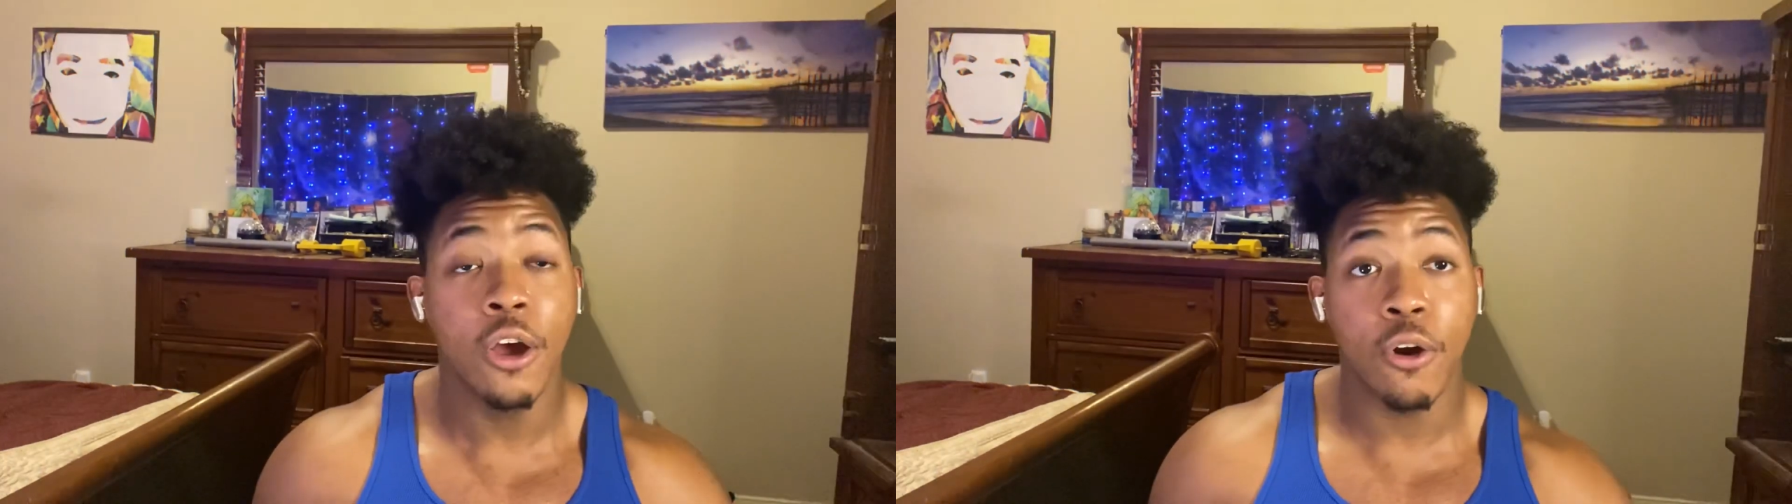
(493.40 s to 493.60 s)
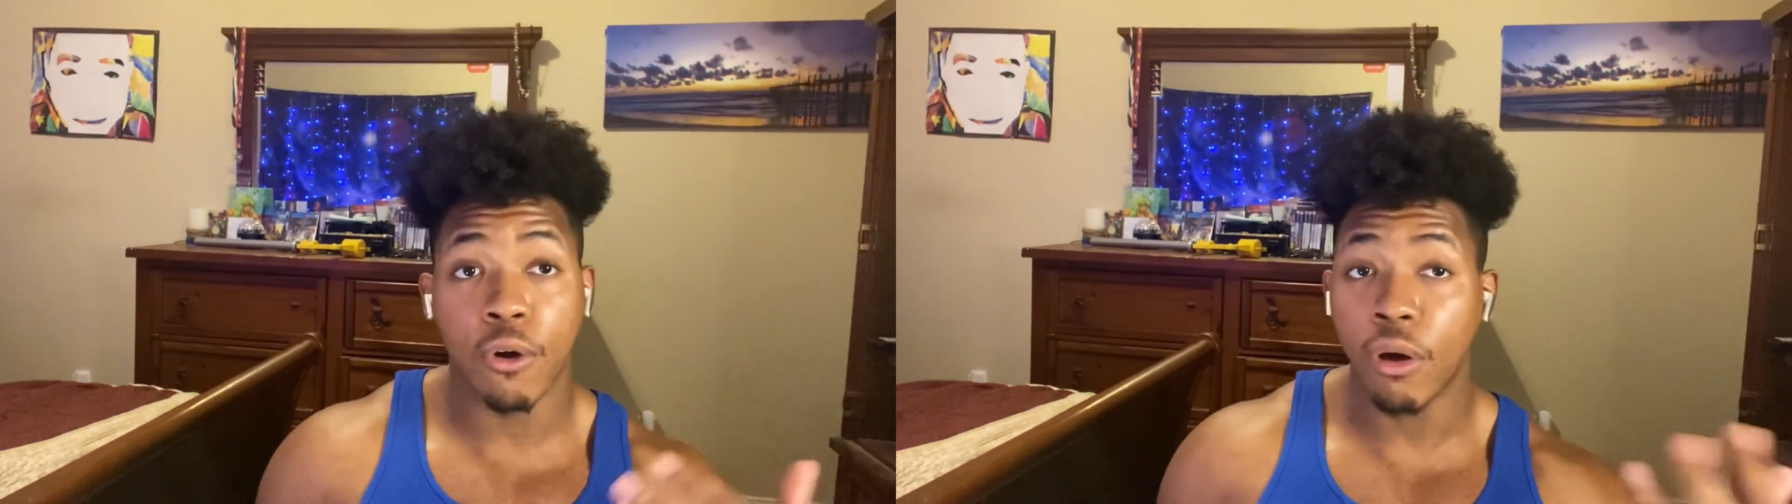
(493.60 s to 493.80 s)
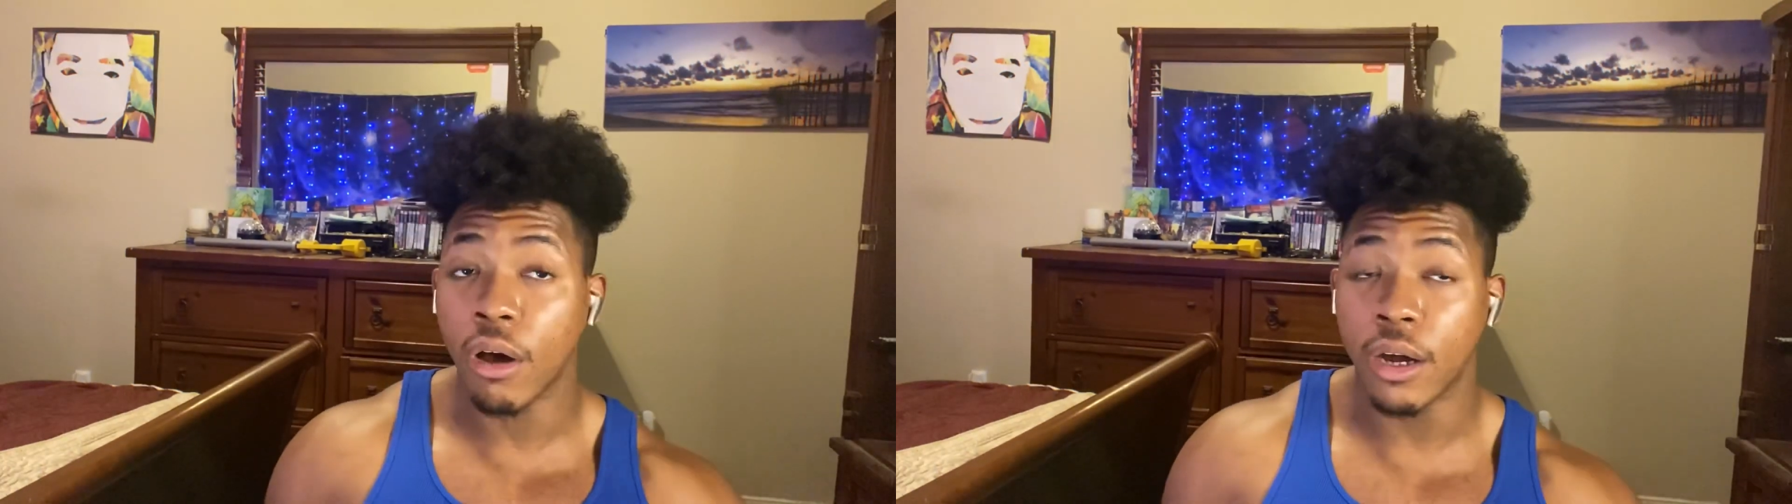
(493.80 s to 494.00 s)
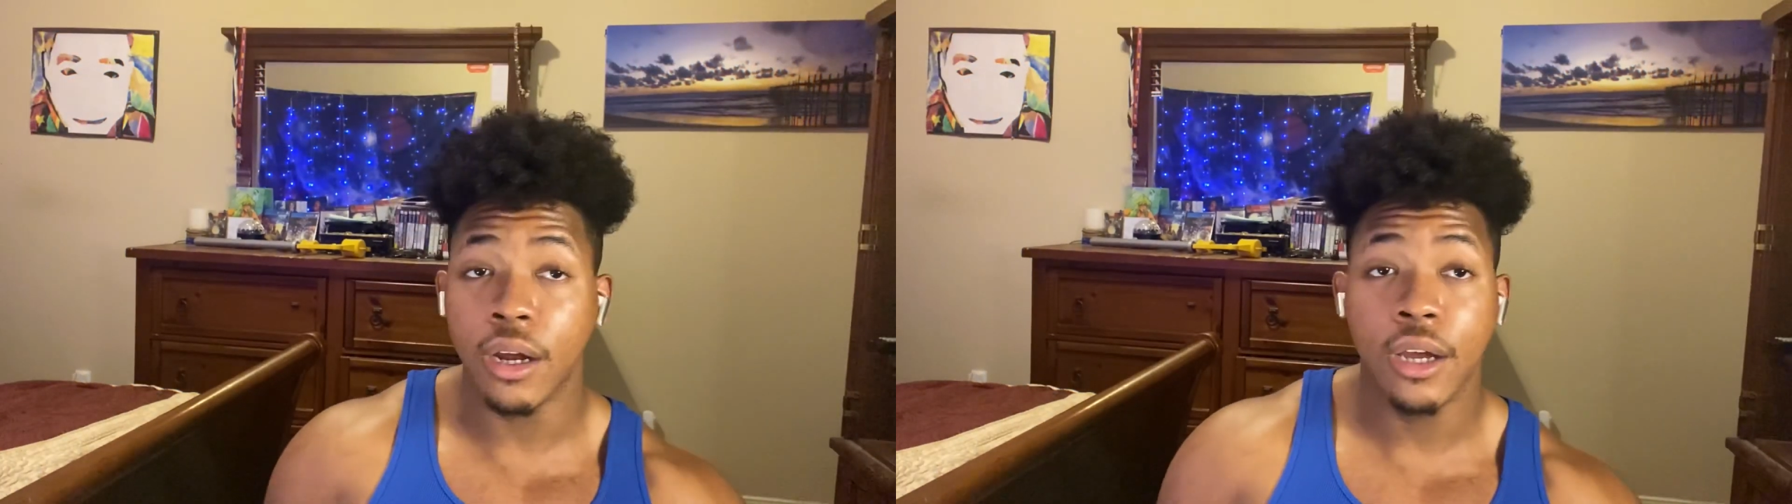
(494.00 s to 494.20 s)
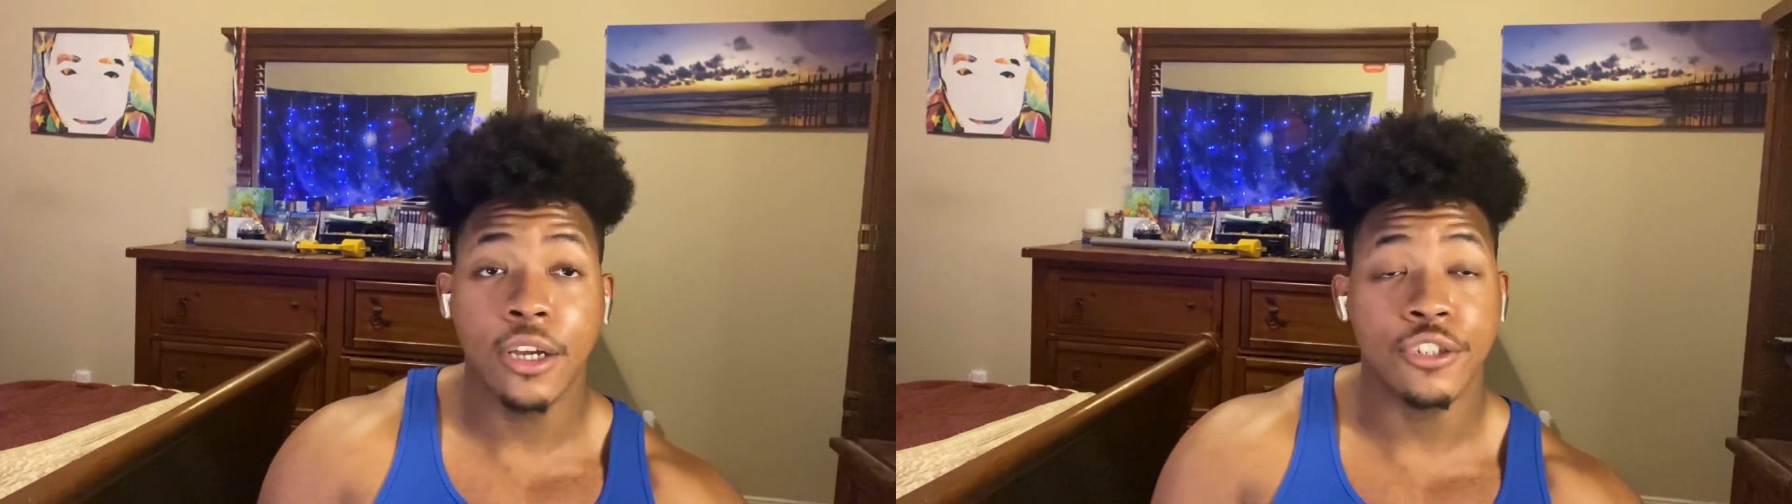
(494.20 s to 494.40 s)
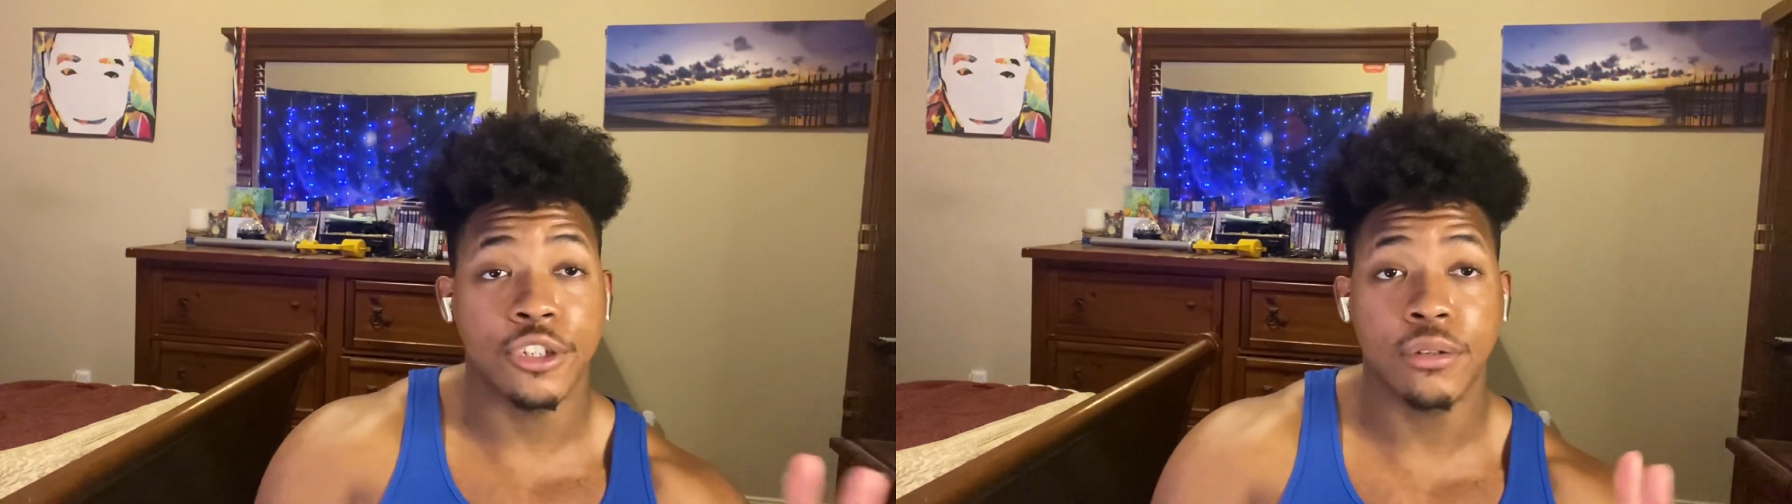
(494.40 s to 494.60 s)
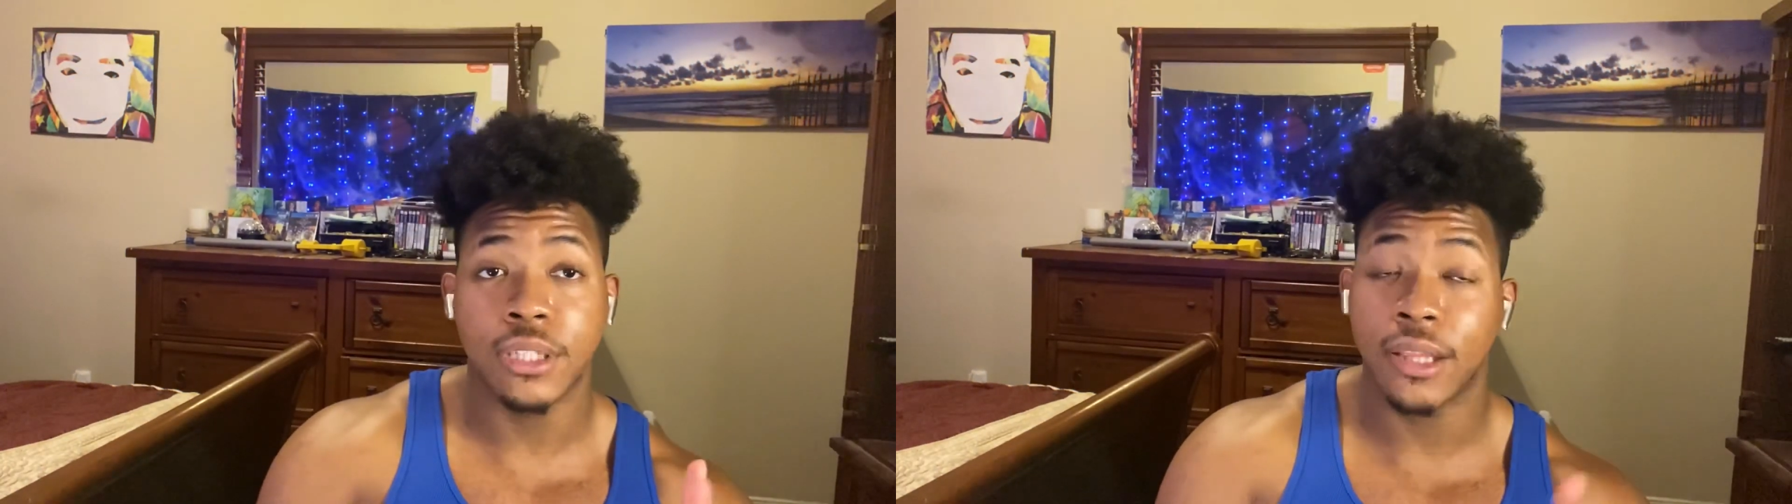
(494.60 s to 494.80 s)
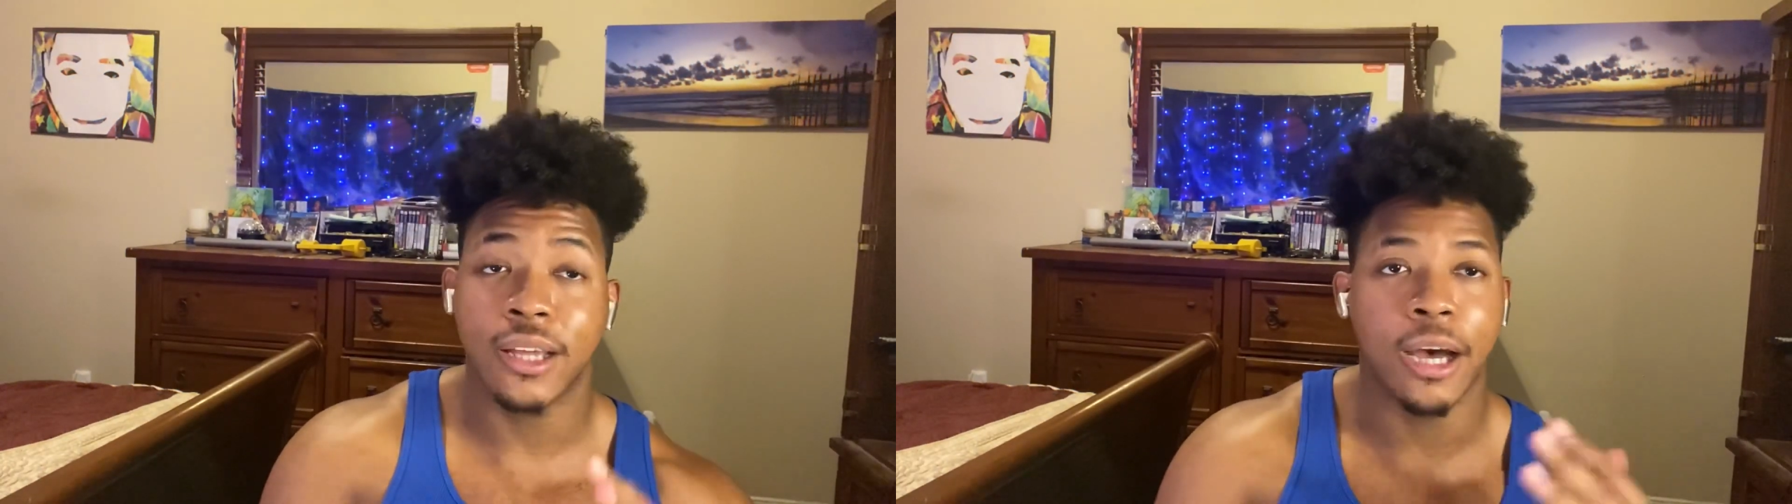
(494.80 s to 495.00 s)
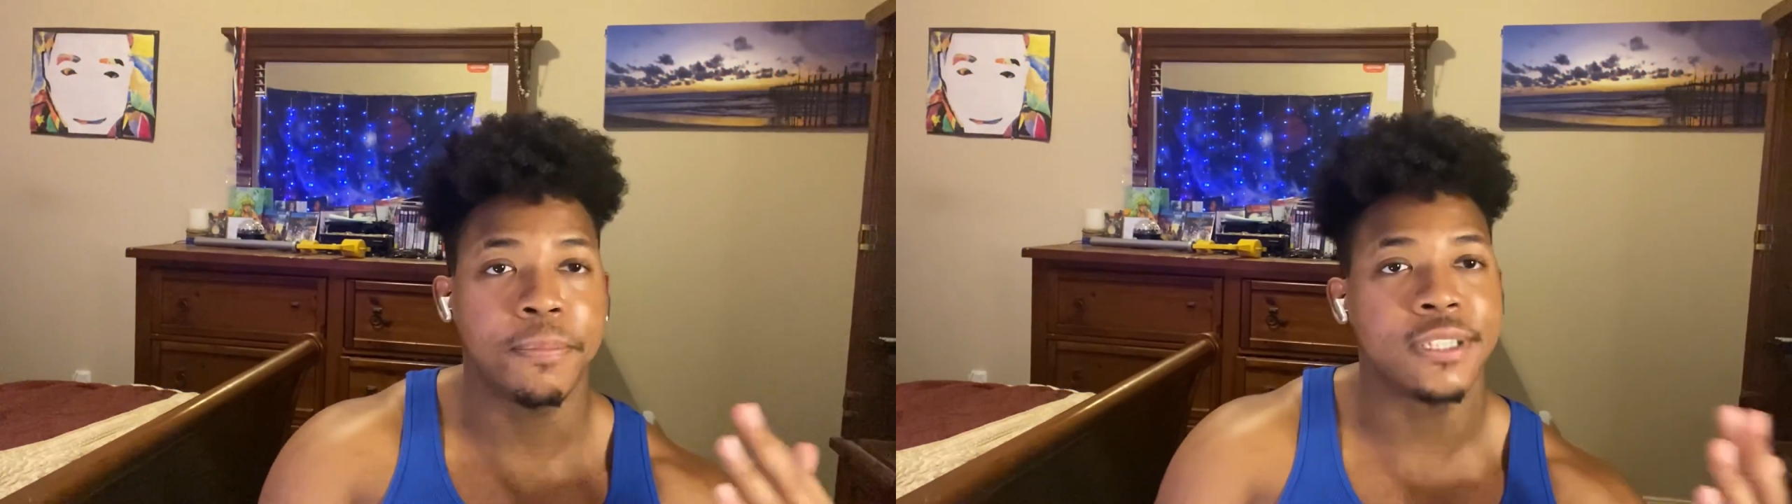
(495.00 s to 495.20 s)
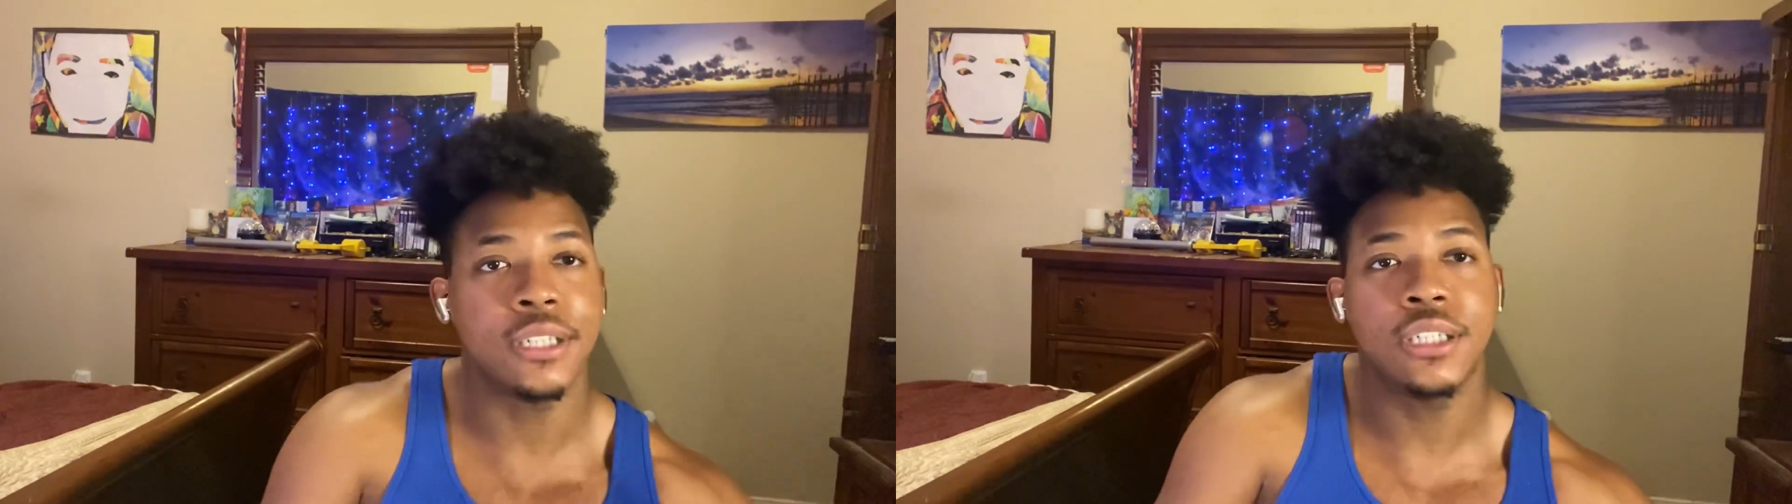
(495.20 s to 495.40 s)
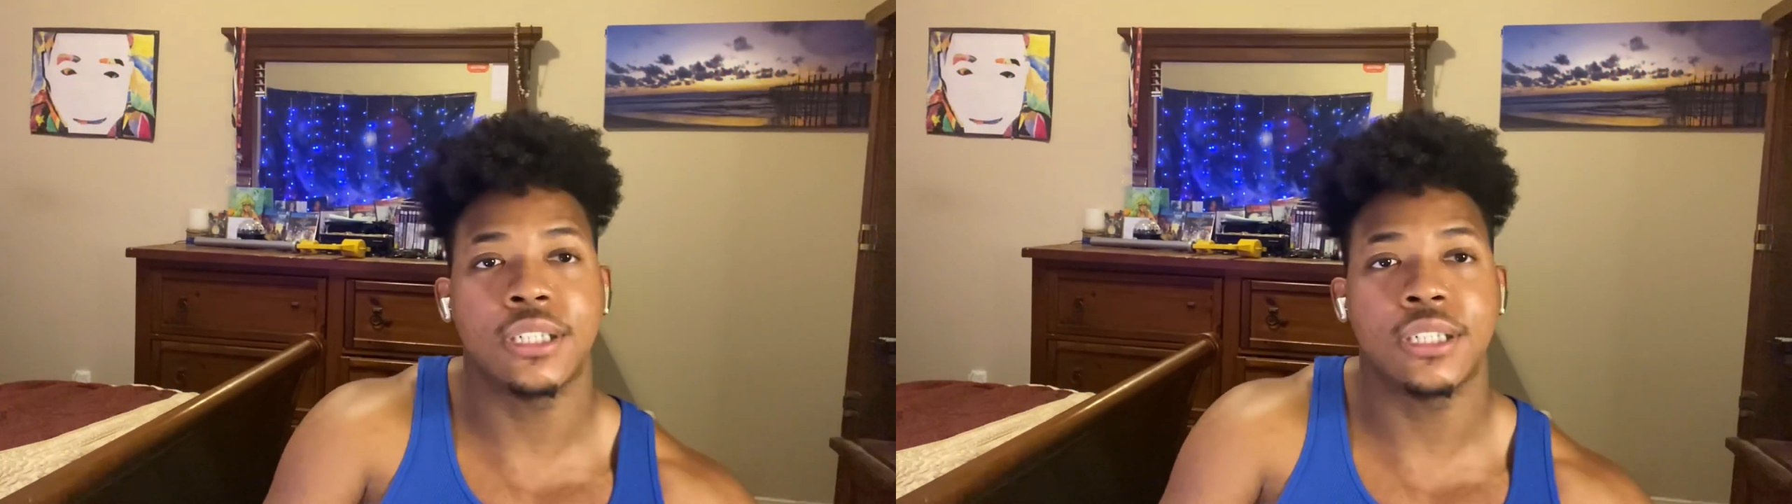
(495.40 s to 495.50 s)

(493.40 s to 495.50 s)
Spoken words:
Or do you take the opposition